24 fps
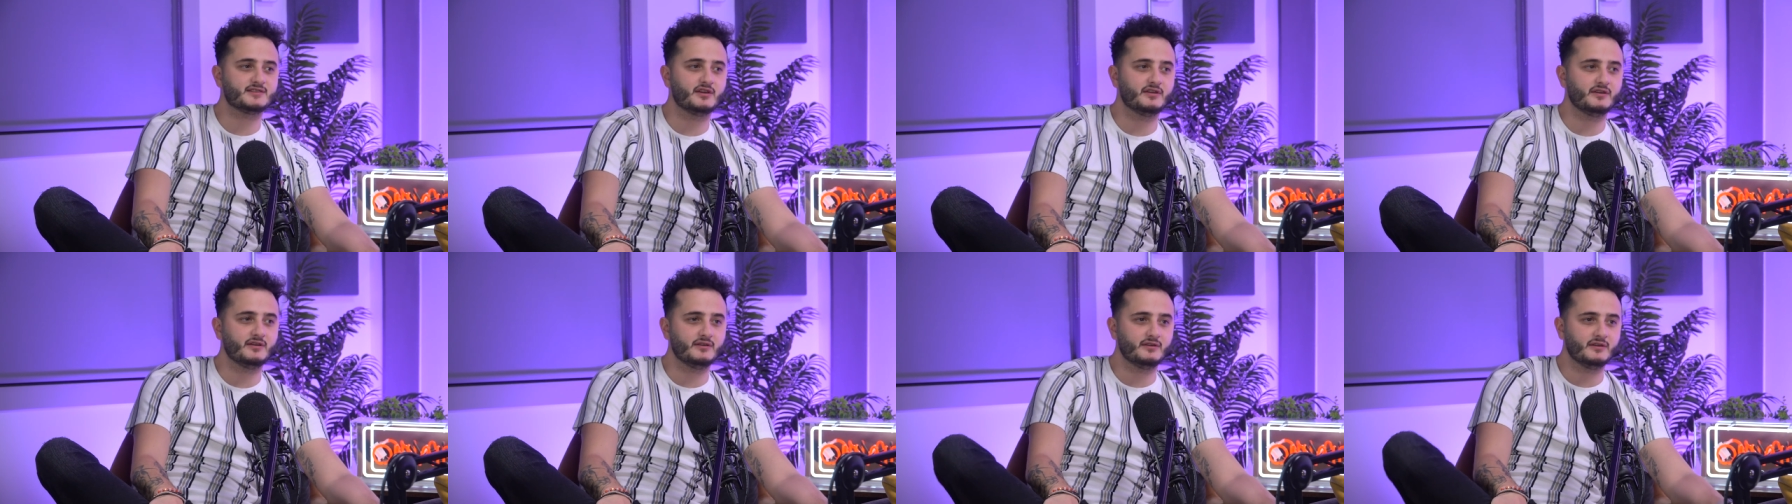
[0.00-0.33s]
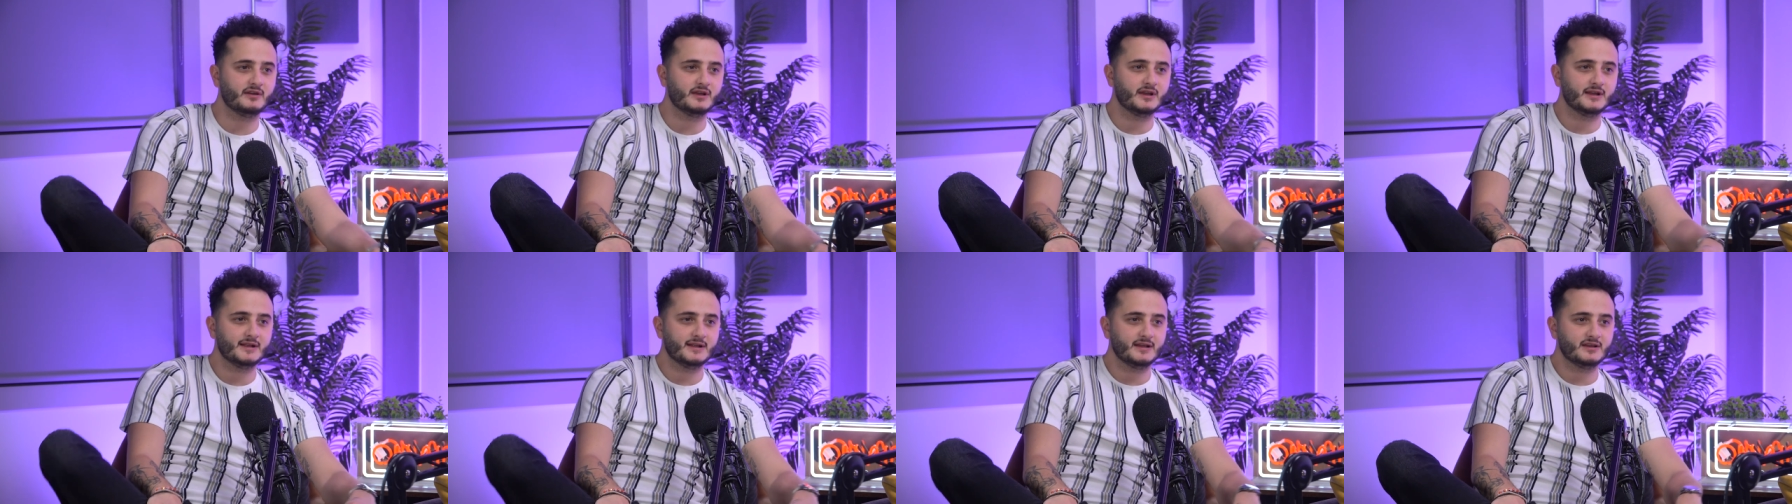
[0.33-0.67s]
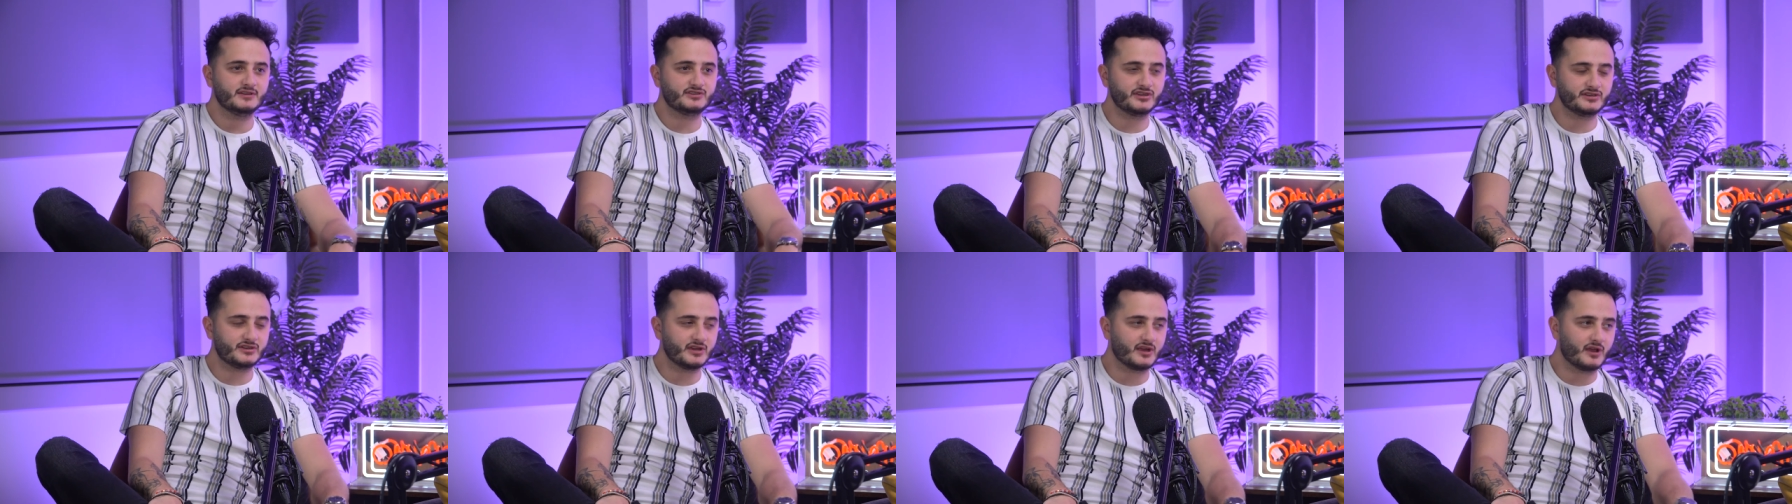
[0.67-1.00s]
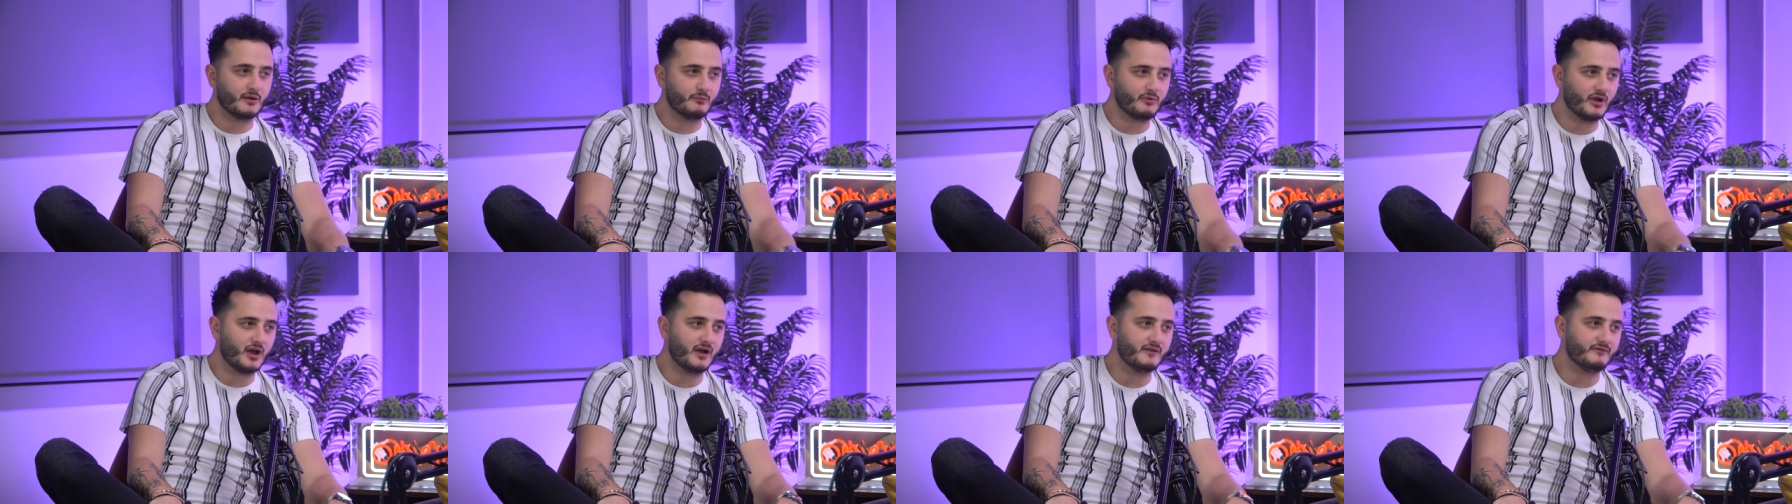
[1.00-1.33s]
So she
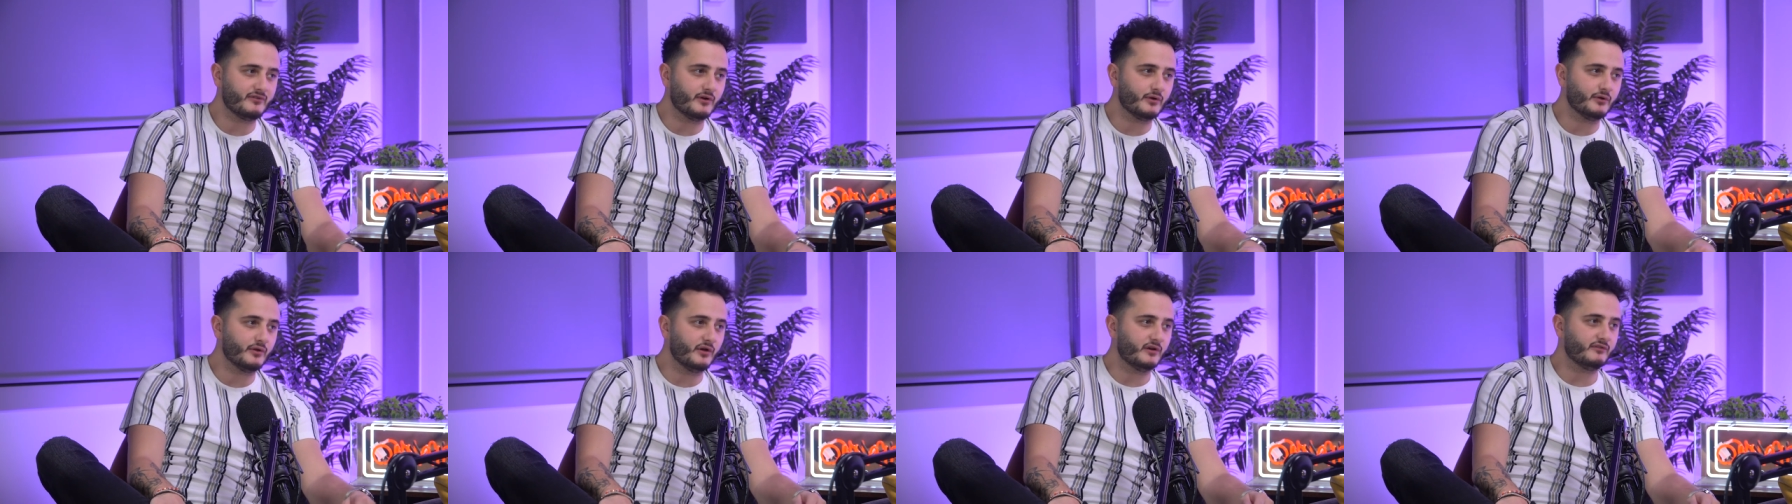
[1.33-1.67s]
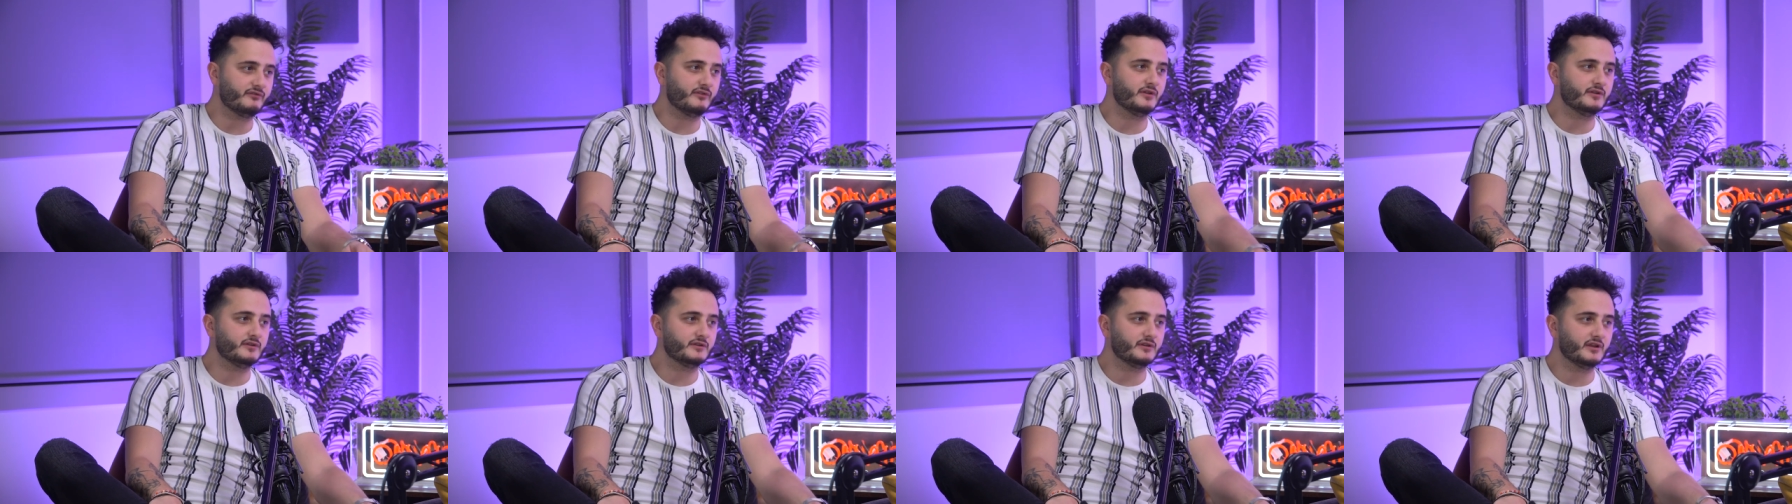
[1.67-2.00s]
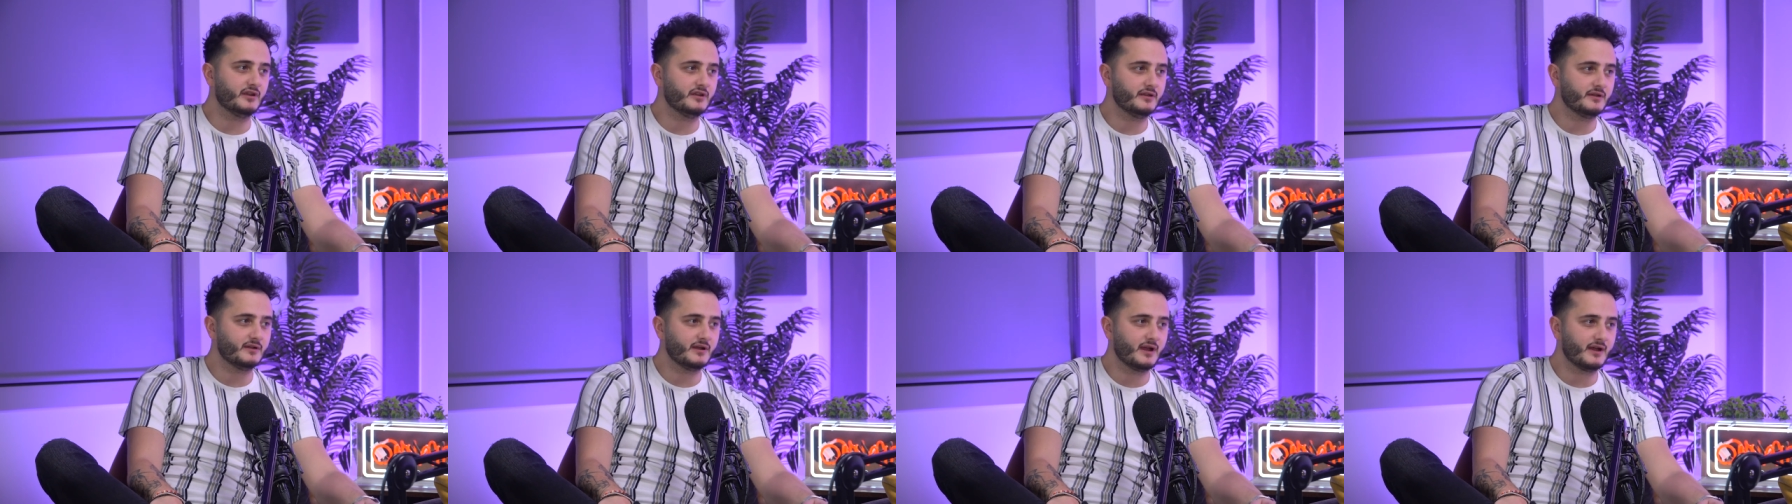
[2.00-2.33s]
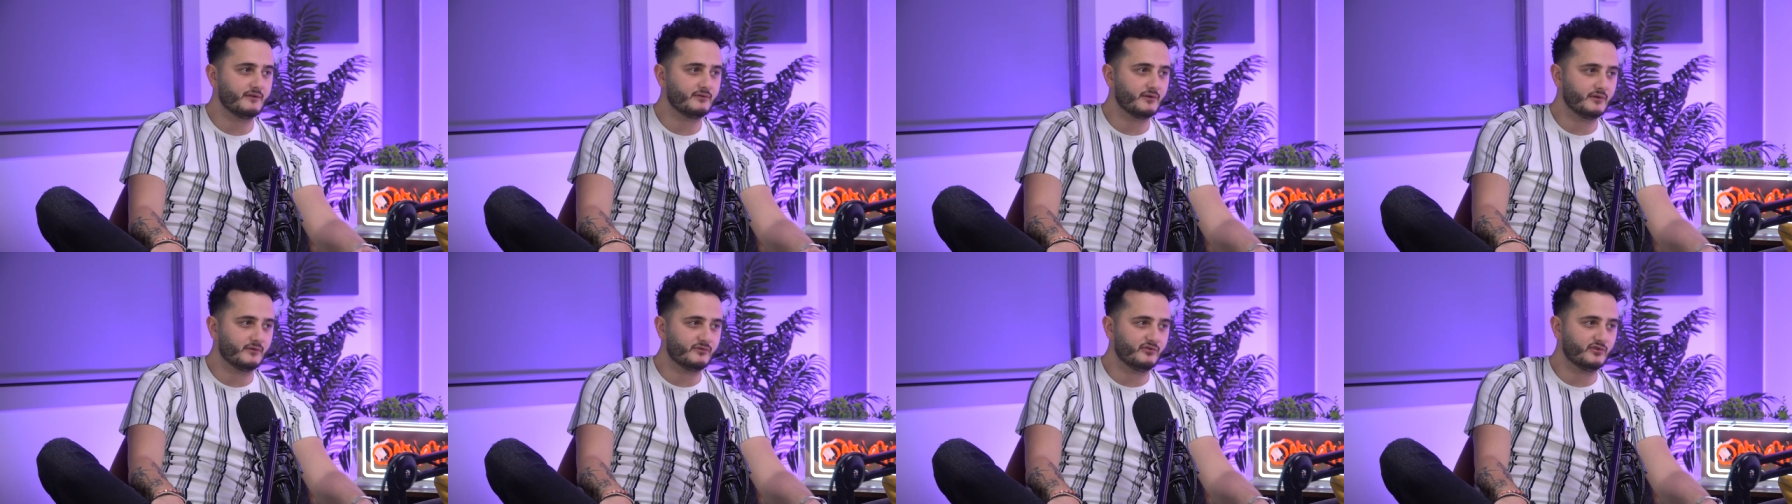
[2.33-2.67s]
took a blindfold off and
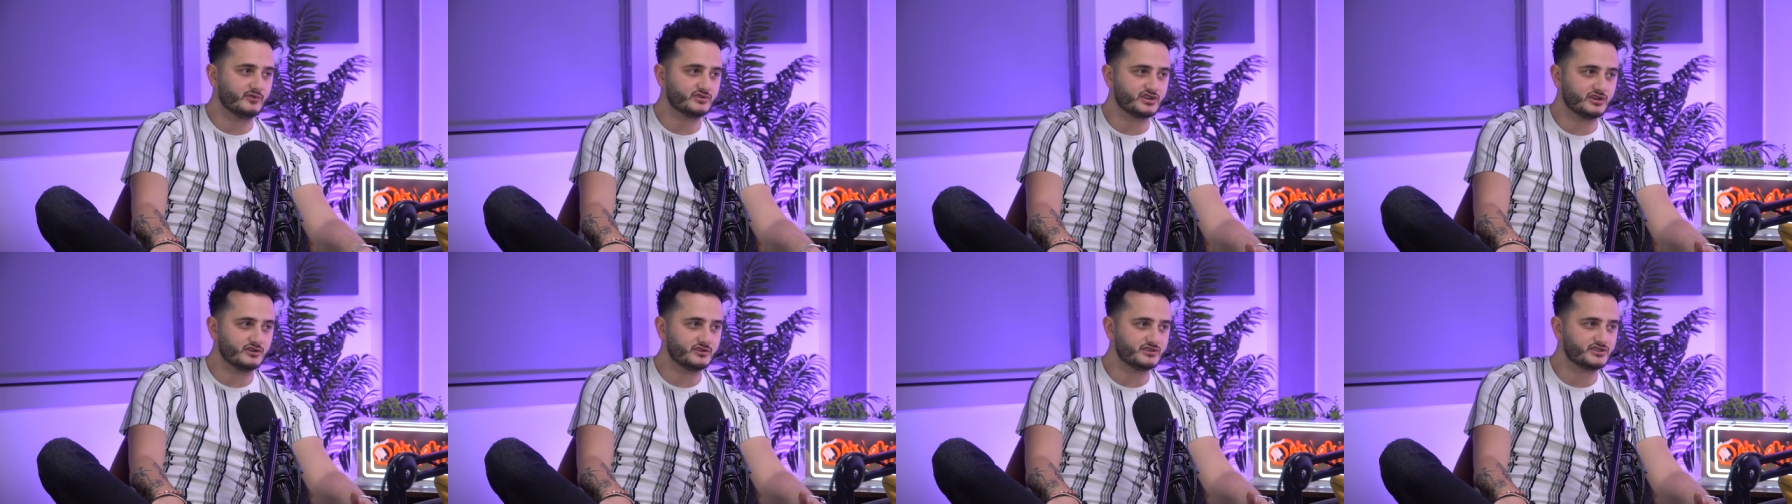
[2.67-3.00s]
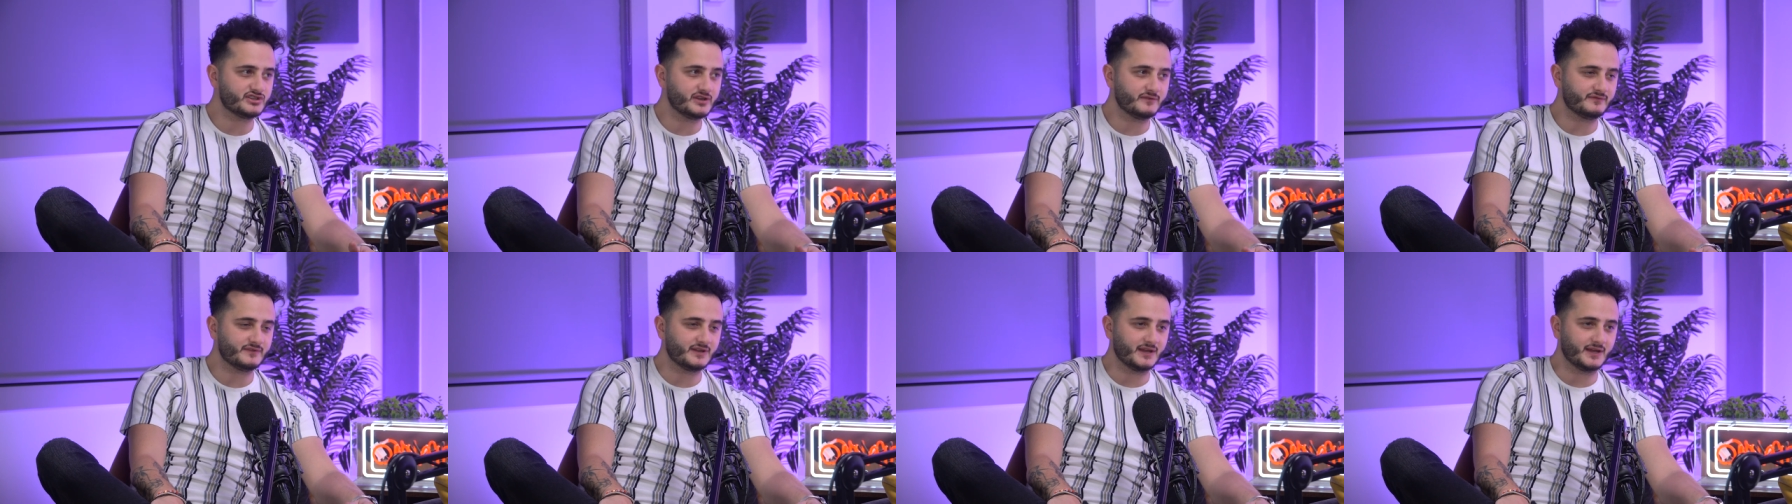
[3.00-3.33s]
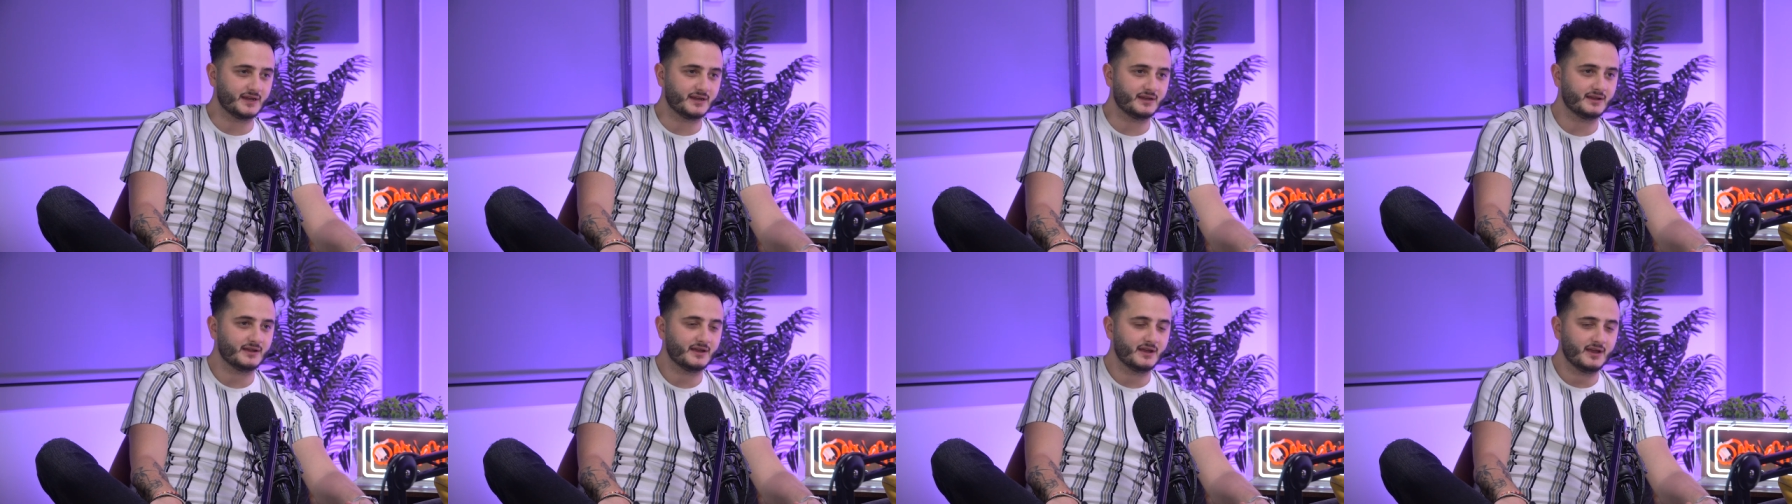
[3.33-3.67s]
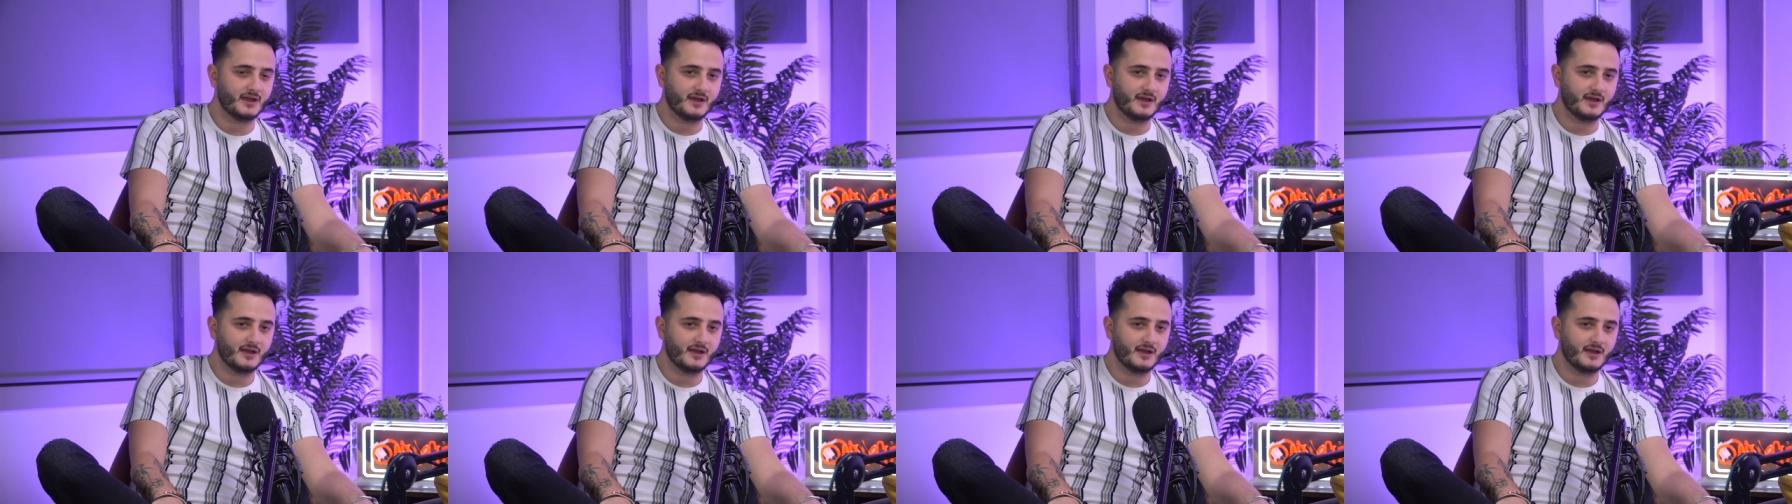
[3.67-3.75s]
everyone thought she looked shifty.